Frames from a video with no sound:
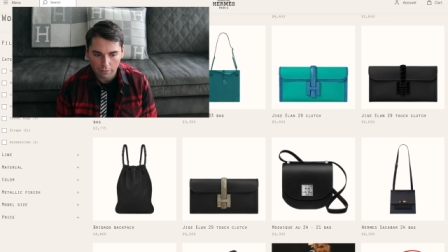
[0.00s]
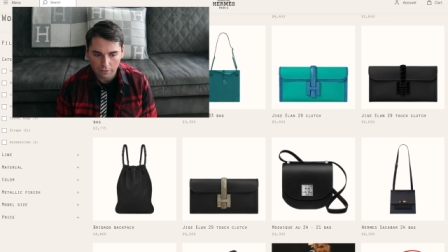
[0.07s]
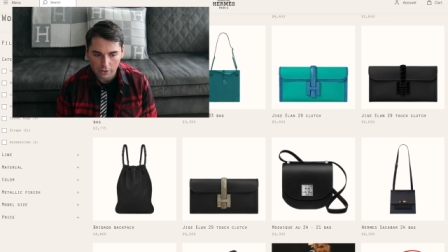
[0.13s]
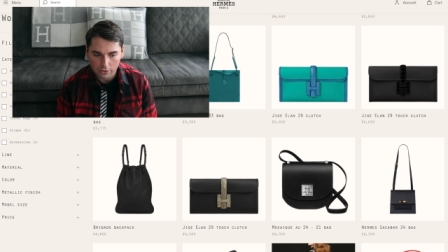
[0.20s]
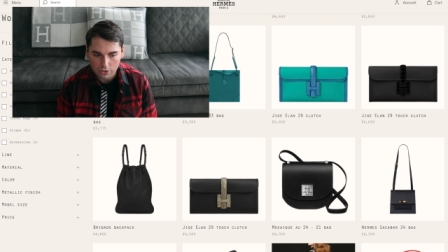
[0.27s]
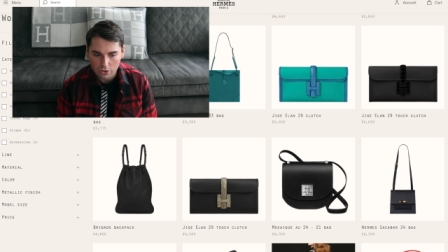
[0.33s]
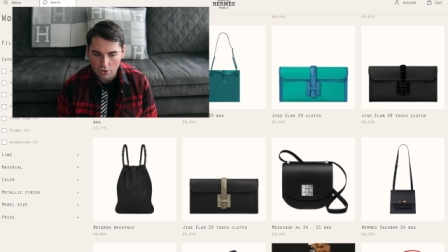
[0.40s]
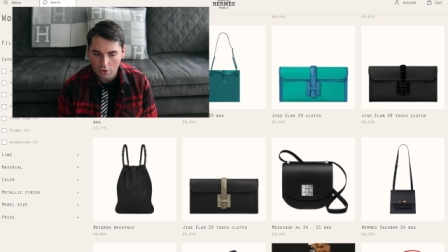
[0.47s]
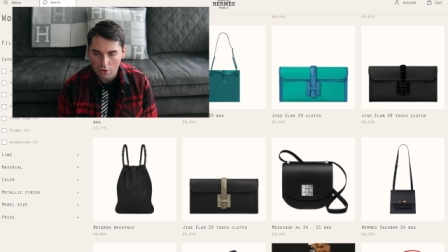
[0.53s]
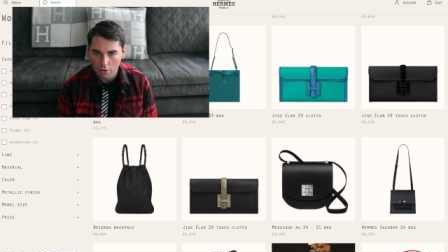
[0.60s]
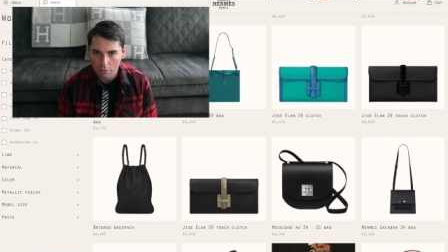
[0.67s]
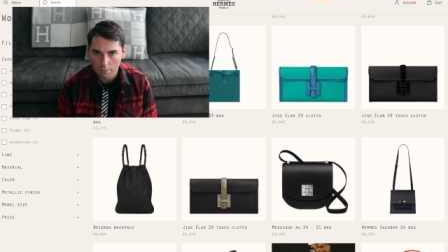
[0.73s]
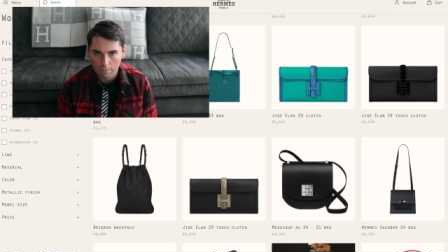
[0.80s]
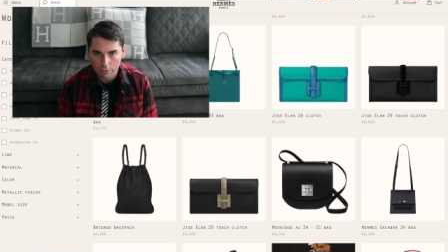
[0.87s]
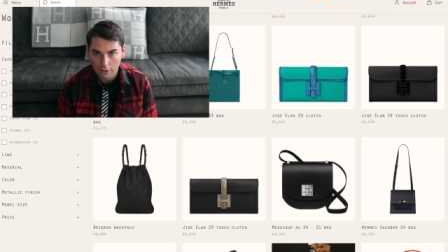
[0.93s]
of years
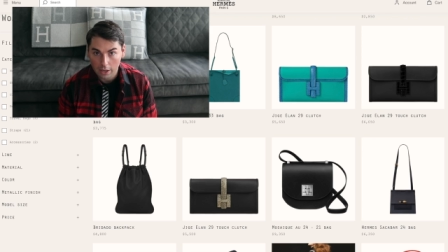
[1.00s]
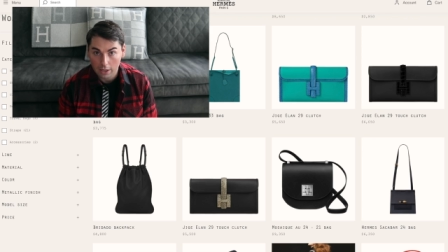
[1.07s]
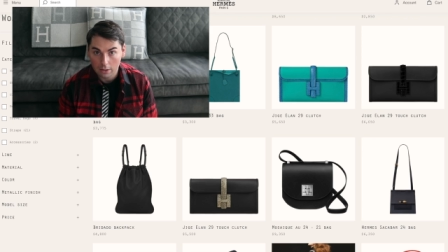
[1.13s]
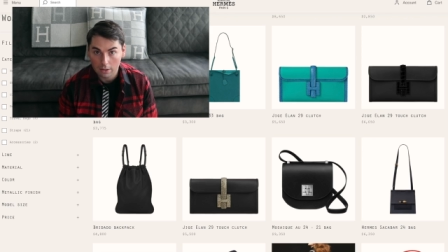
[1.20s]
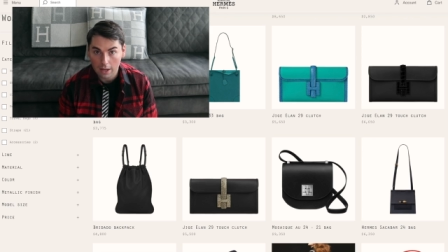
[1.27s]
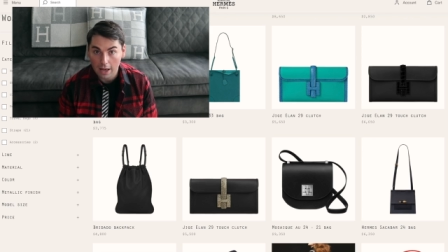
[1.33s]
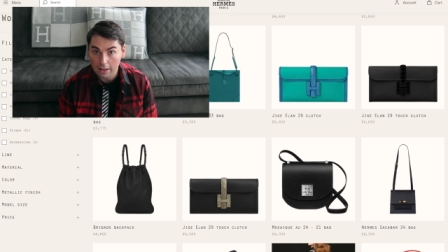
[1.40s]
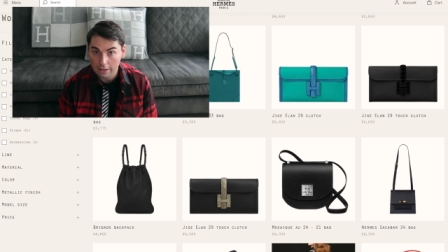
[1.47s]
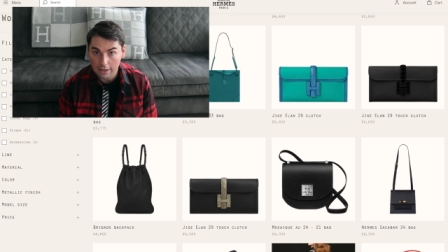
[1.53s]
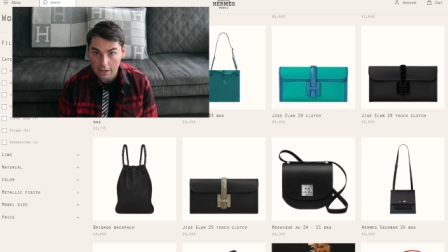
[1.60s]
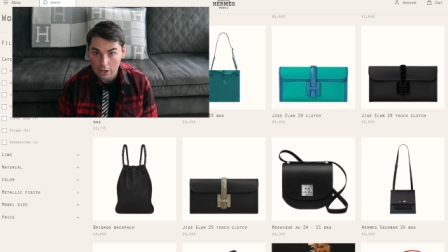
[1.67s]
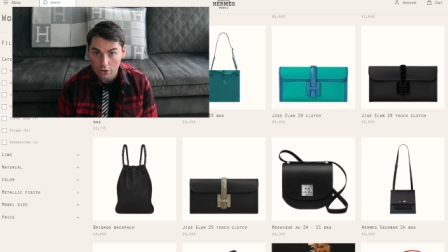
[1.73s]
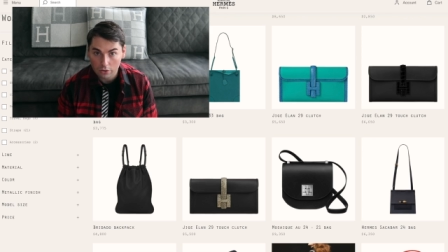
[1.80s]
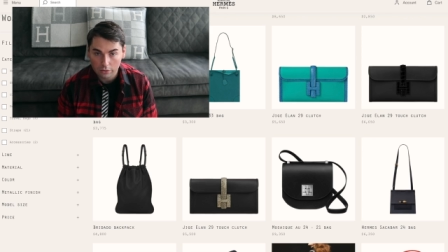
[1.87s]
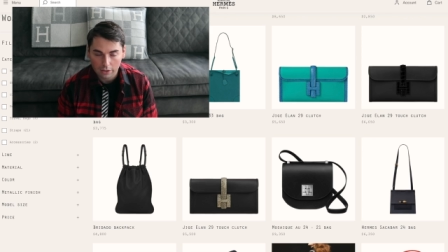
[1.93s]
ago in
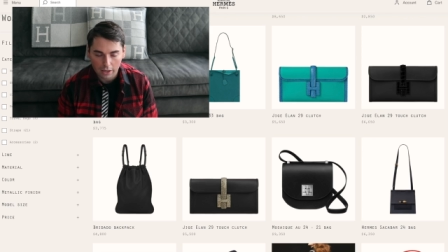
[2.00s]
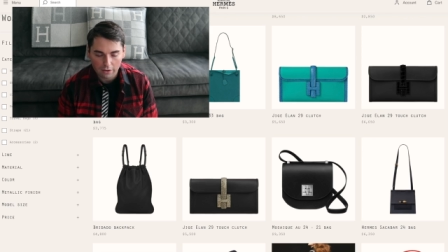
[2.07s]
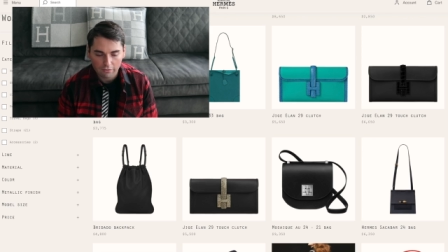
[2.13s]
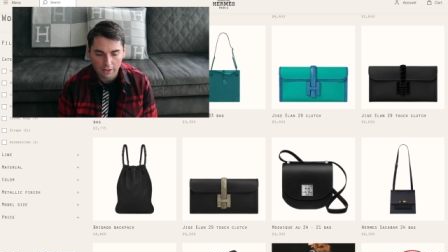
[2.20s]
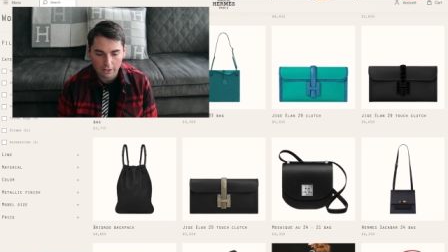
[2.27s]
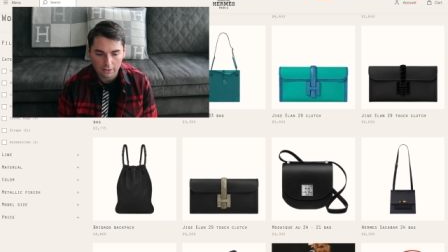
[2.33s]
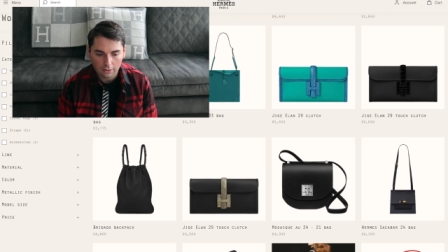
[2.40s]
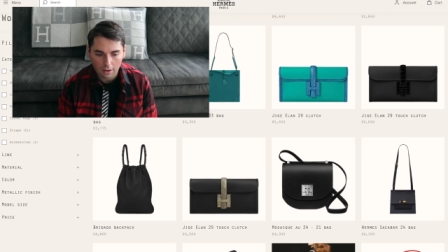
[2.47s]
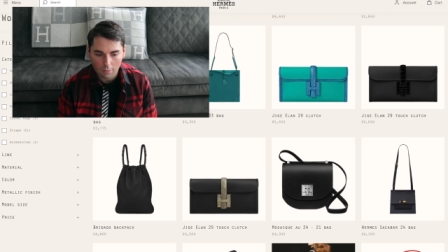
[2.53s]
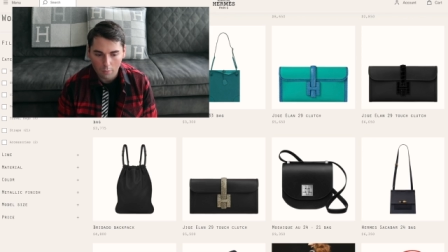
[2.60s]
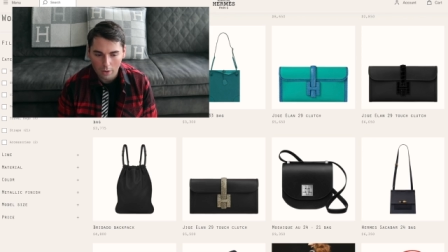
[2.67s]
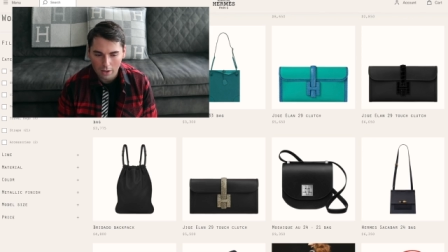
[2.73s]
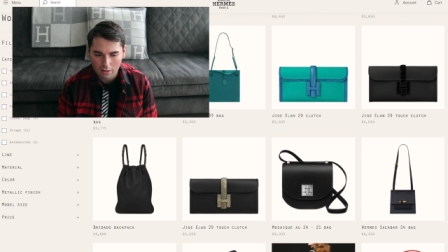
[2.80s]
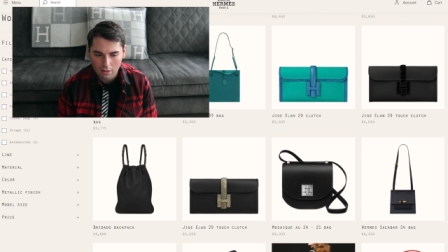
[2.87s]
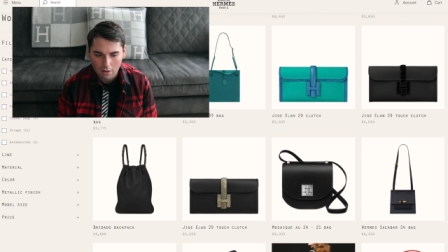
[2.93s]
Alligator that I fell in love
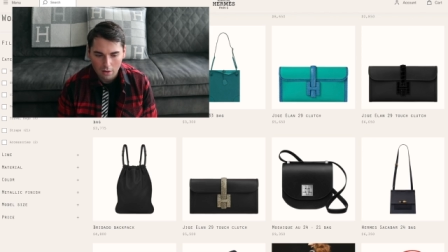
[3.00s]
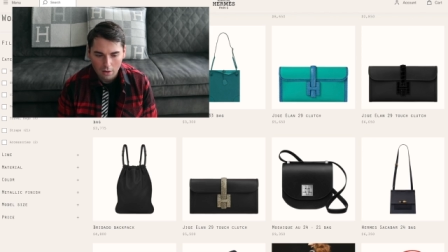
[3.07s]
with.